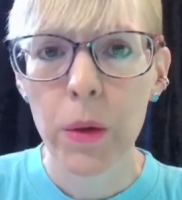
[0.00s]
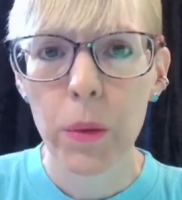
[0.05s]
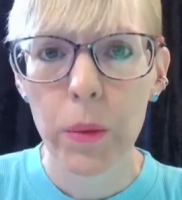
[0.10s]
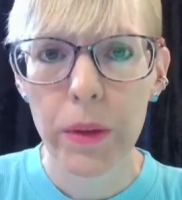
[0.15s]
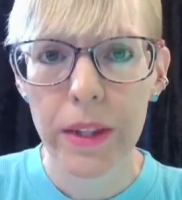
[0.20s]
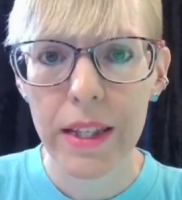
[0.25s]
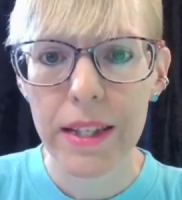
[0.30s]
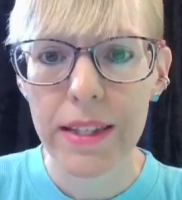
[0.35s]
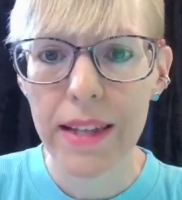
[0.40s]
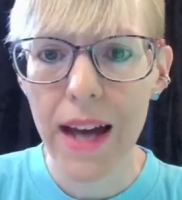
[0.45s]

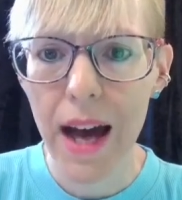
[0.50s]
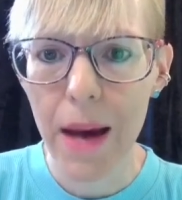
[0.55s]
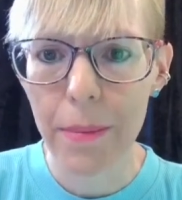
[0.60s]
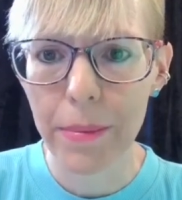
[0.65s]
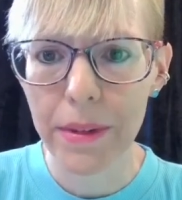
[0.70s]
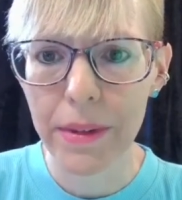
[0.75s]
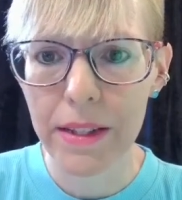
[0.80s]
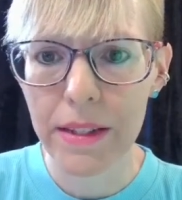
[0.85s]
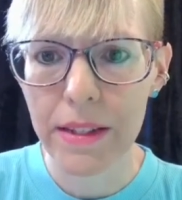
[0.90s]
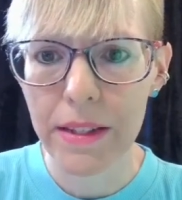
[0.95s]
When this
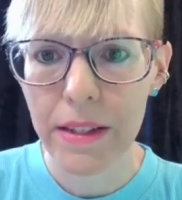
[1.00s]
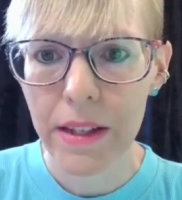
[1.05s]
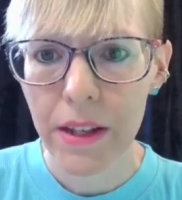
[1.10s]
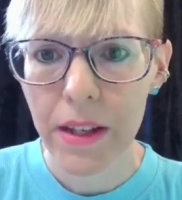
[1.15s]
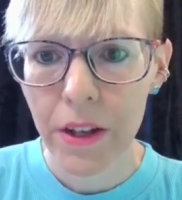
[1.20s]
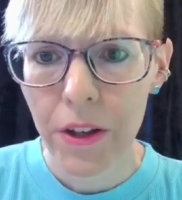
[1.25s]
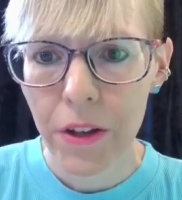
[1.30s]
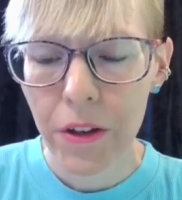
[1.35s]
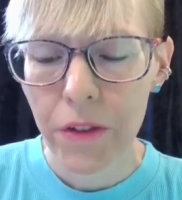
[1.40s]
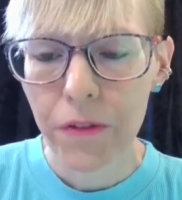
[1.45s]
happens,
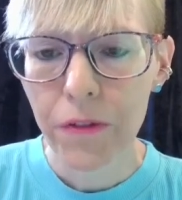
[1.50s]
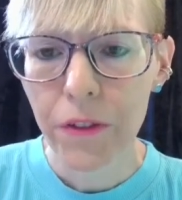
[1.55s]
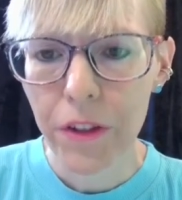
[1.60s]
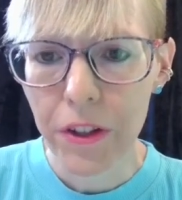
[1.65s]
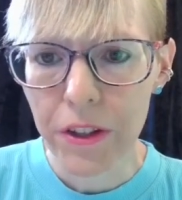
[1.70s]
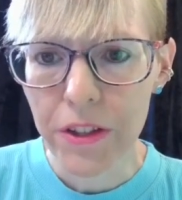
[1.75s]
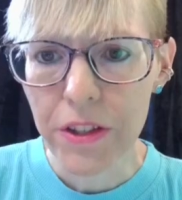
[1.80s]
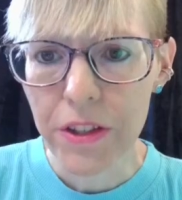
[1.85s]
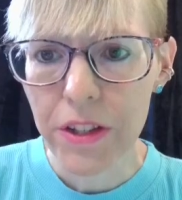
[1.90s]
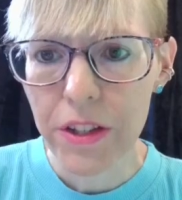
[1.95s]

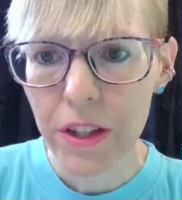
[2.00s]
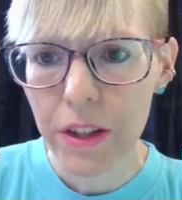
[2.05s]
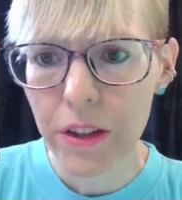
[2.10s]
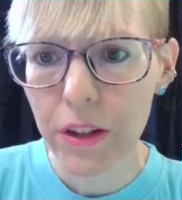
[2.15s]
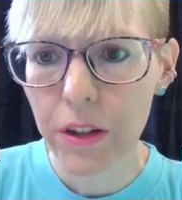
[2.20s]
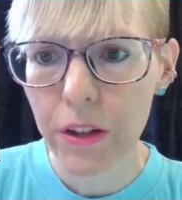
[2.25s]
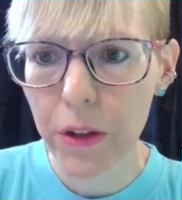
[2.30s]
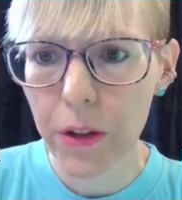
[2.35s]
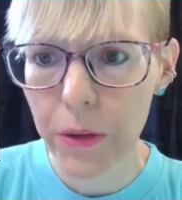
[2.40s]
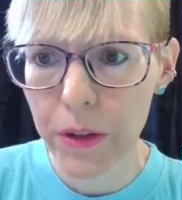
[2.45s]
first,
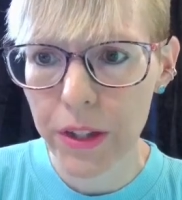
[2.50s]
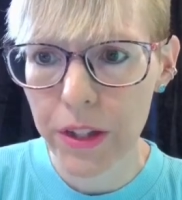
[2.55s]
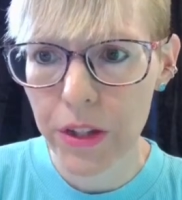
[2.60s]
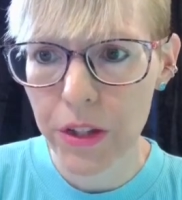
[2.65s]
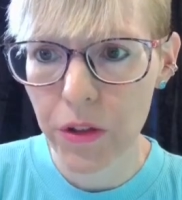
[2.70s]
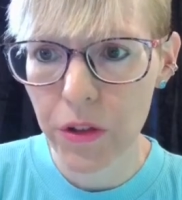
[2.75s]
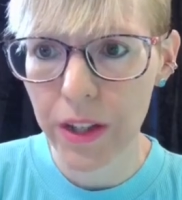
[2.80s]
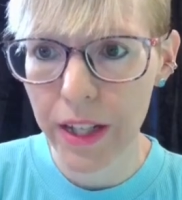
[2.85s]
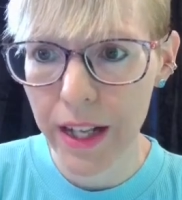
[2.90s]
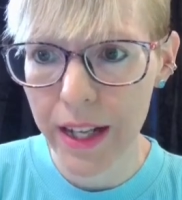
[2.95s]
the loading
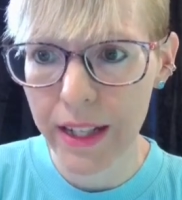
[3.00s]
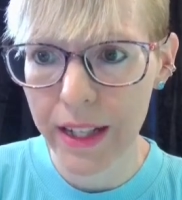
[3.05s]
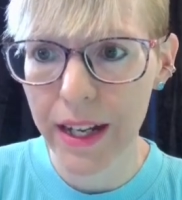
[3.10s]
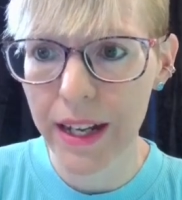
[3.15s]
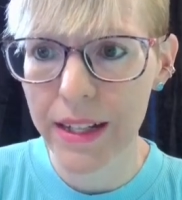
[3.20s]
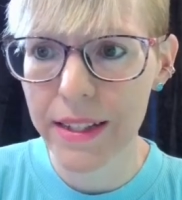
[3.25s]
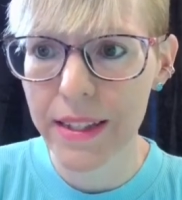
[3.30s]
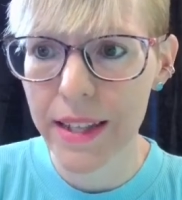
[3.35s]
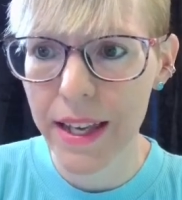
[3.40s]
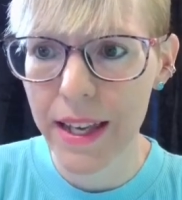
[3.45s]
screen
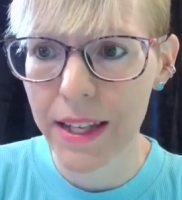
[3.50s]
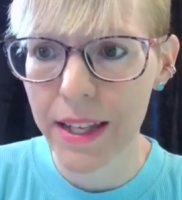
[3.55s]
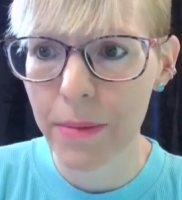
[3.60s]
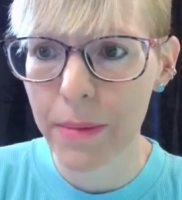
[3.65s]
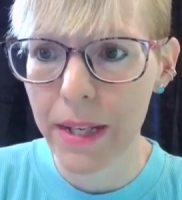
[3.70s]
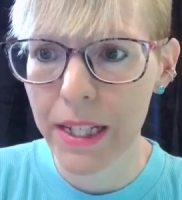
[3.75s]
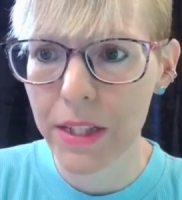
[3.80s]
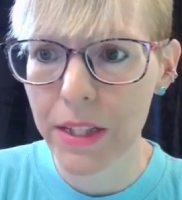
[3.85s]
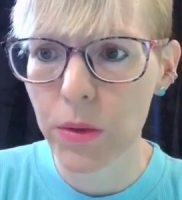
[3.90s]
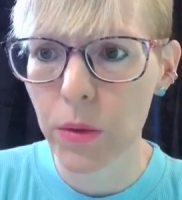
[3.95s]
icons
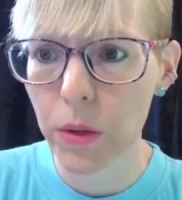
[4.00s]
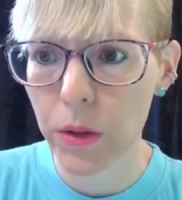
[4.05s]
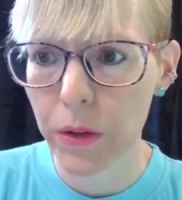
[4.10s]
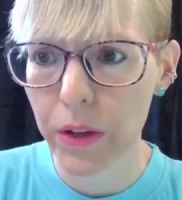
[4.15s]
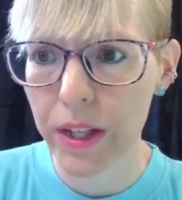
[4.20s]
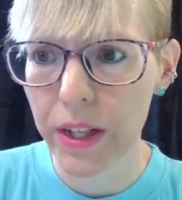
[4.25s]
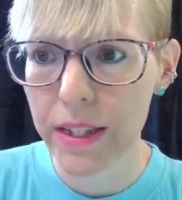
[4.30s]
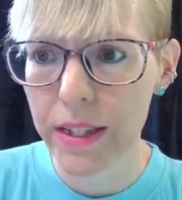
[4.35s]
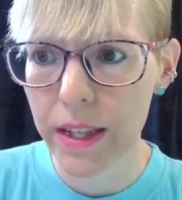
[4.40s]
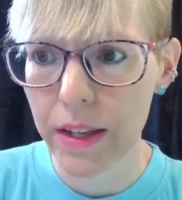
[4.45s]
animate to a
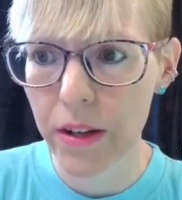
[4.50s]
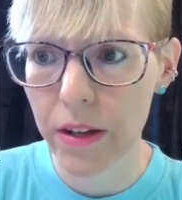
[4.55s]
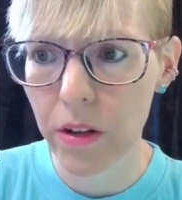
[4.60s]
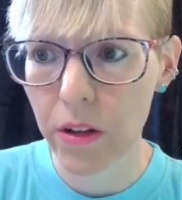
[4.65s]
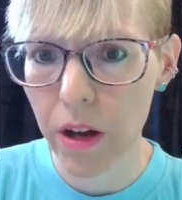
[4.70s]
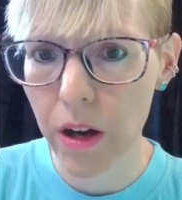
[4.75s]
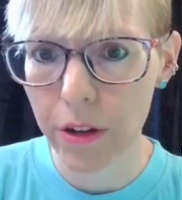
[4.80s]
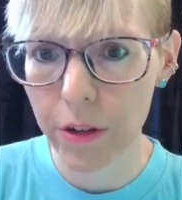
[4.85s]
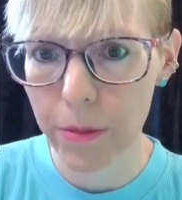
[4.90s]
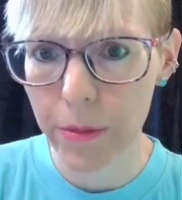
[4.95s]

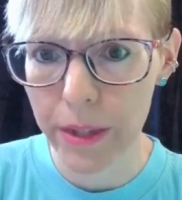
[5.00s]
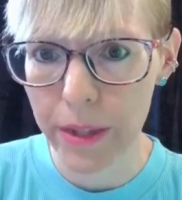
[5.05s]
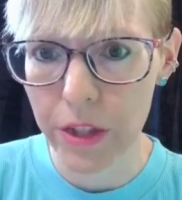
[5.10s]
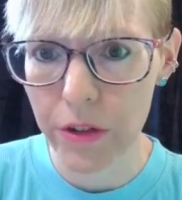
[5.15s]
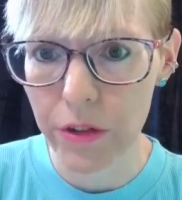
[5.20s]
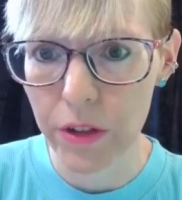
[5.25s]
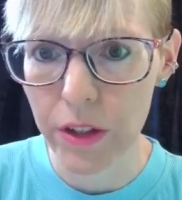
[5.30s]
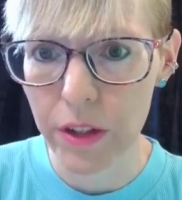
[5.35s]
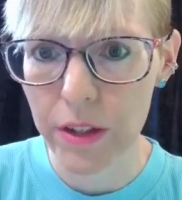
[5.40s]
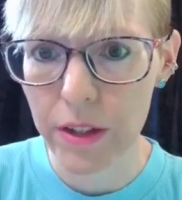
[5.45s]
grayscale color
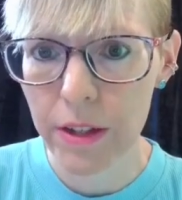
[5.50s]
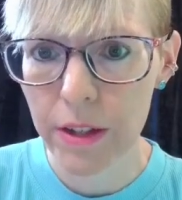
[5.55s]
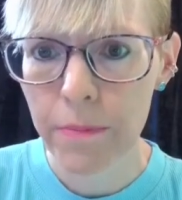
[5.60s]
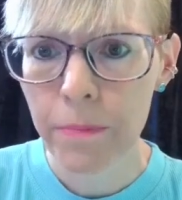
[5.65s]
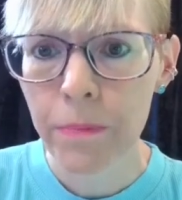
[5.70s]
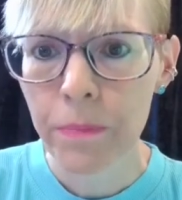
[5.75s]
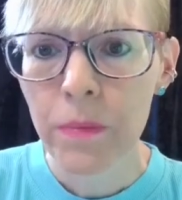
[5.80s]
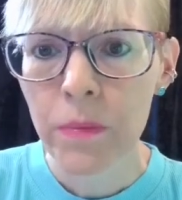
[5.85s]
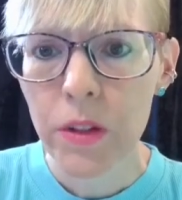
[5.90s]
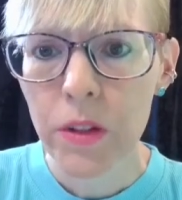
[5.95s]
matrix,
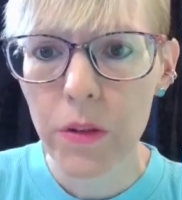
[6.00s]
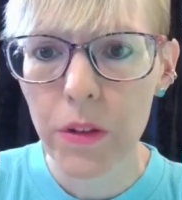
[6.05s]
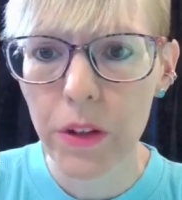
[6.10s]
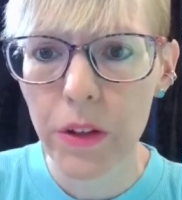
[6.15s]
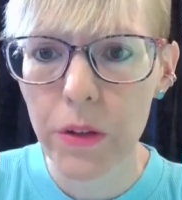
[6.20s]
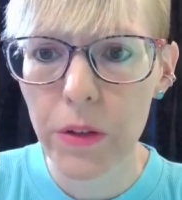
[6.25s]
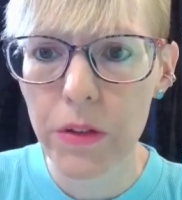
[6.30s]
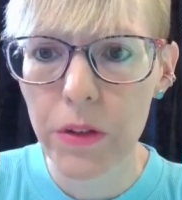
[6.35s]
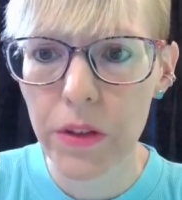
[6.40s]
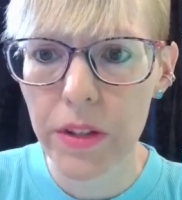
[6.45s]
so the
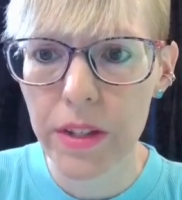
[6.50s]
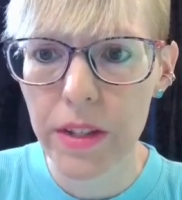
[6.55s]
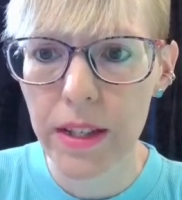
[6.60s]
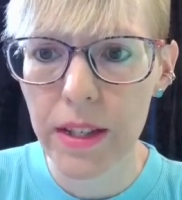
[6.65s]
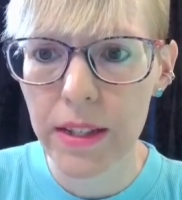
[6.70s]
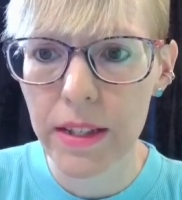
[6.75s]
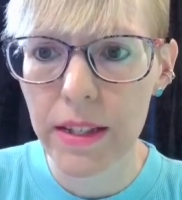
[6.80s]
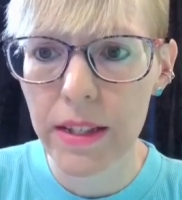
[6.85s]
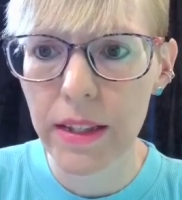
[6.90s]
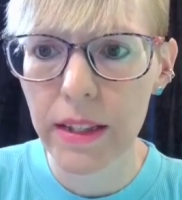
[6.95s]
user is
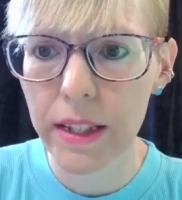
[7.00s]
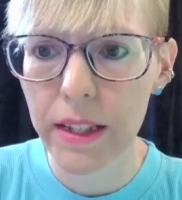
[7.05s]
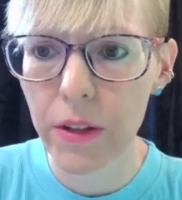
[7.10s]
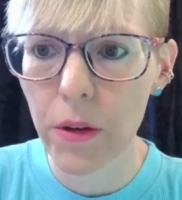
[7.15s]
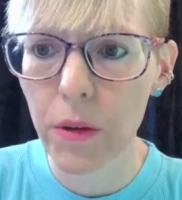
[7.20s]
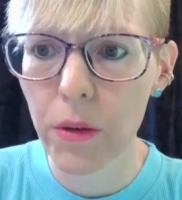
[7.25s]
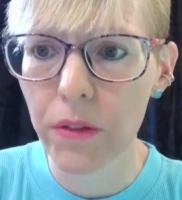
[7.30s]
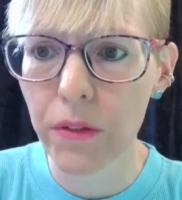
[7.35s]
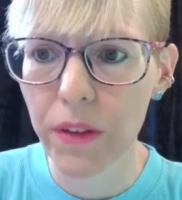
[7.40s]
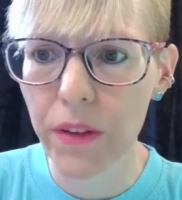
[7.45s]
instantly
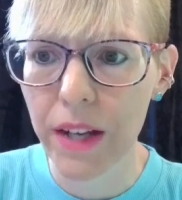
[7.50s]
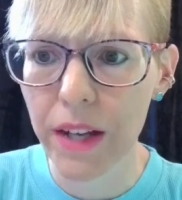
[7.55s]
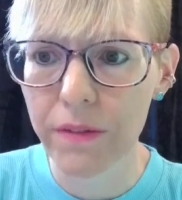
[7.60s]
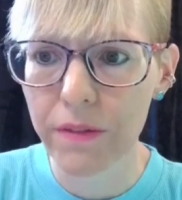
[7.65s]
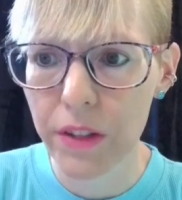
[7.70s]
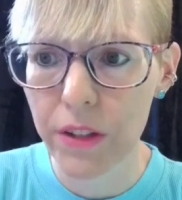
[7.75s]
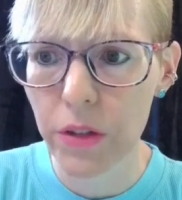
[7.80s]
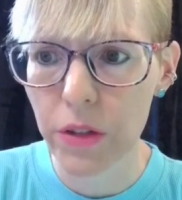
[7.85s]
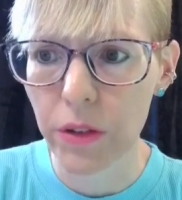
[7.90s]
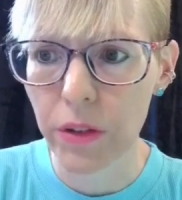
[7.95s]

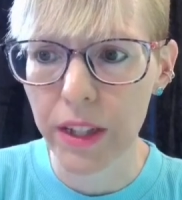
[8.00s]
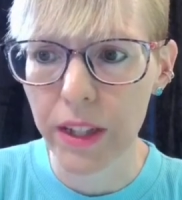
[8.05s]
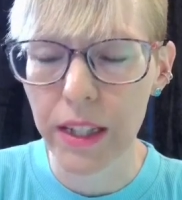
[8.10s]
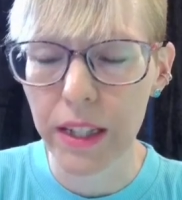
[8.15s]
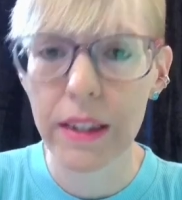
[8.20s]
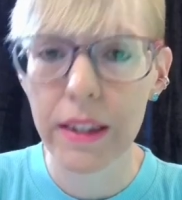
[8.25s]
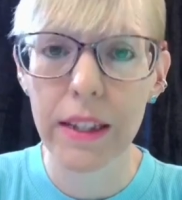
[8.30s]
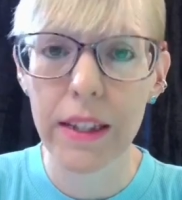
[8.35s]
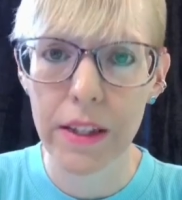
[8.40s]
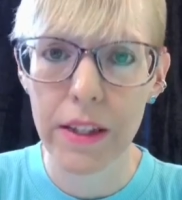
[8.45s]
notified
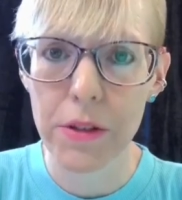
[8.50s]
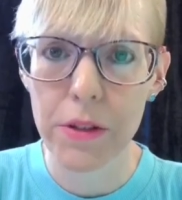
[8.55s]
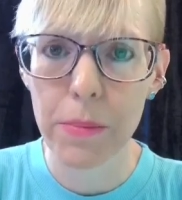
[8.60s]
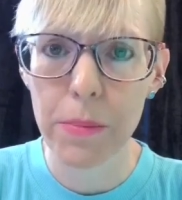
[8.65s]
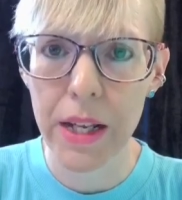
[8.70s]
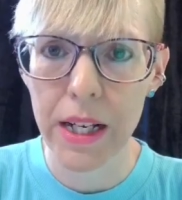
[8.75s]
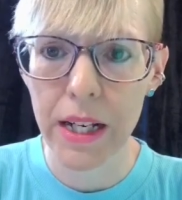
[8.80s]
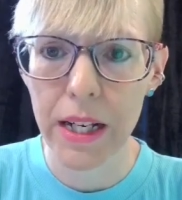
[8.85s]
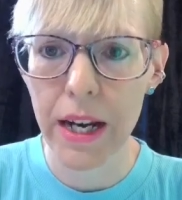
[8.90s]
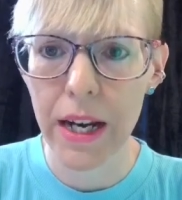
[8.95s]
visually that there's
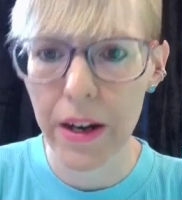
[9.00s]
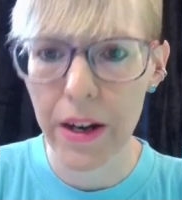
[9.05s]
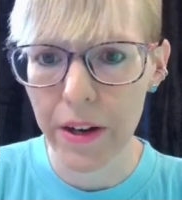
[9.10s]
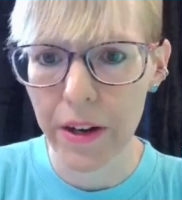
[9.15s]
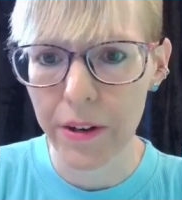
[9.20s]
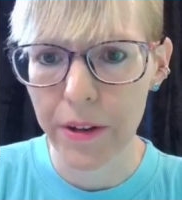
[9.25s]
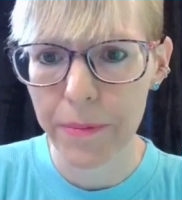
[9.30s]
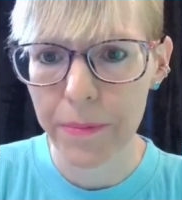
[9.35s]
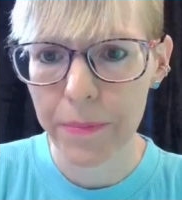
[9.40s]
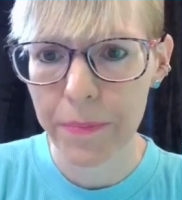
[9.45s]
been an
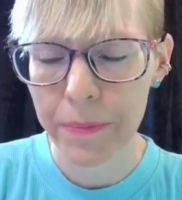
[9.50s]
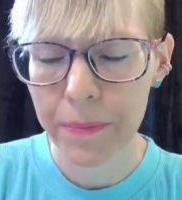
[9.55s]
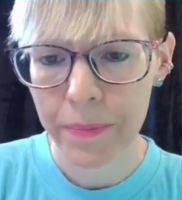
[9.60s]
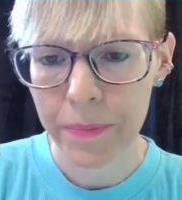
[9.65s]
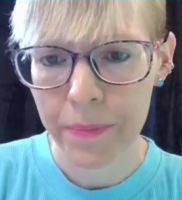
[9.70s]
error.